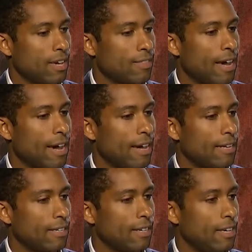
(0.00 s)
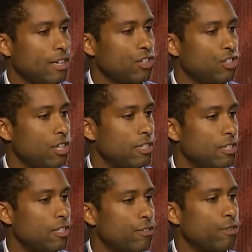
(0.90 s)
that ESG is a
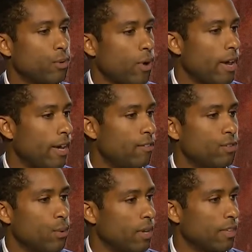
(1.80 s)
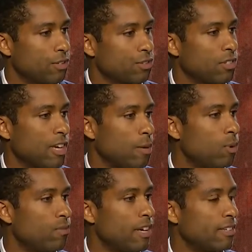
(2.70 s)
different way of doing things or sustainable
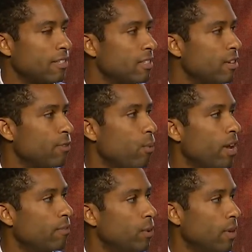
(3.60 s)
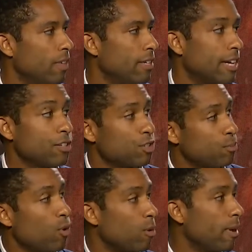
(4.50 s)
investing is a different way of doing things. I just
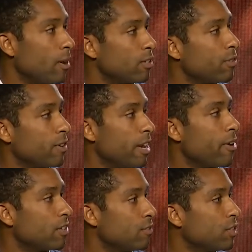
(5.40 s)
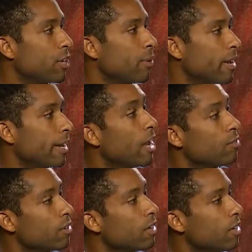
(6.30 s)
spoke about different areas of generating
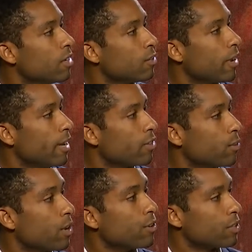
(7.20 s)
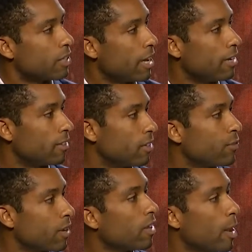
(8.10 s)
alpha, right, through understanding the
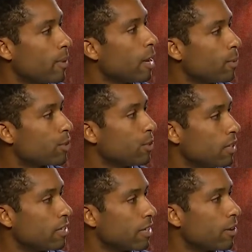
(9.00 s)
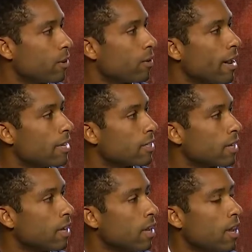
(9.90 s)
different climate opportunities that are arising.
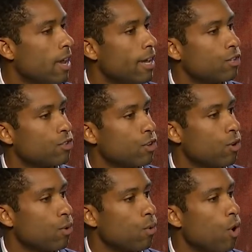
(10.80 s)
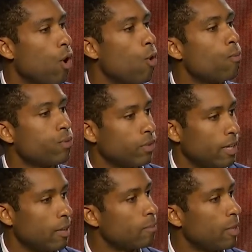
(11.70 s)
And so
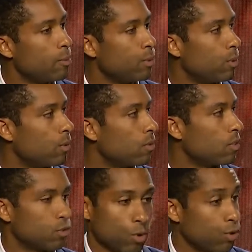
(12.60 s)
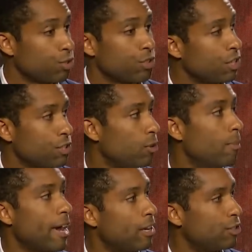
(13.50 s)
hopefully people or traditional
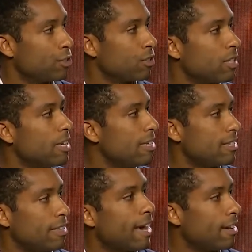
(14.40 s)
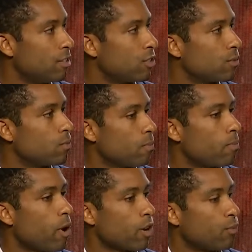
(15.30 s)
managers see that as
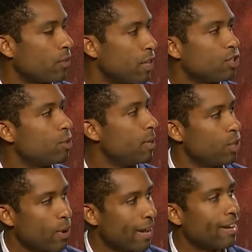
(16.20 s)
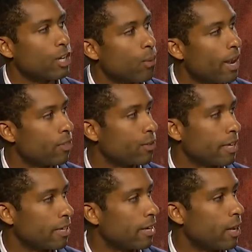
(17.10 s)
part of what they should be doing anyway in their
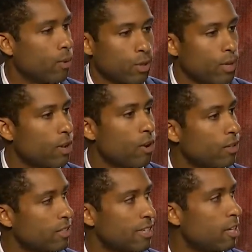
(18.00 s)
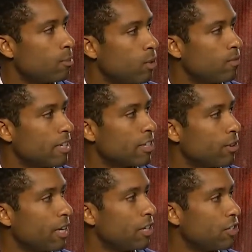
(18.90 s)
day-to-day, whether we call it sustainable investing or
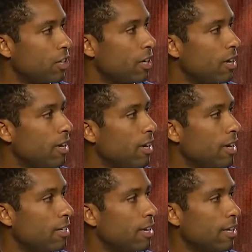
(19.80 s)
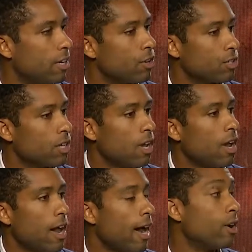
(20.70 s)
ESG in 10 years.
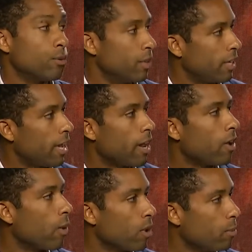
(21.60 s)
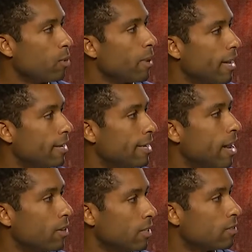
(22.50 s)
I don't really care. I want to put my head
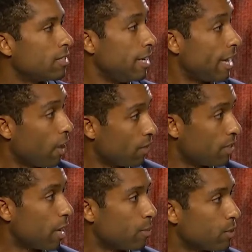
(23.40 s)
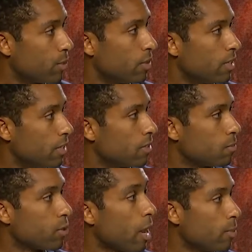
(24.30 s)
down and seek out these opportunities
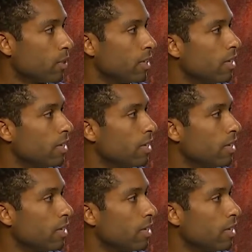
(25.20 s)
properly.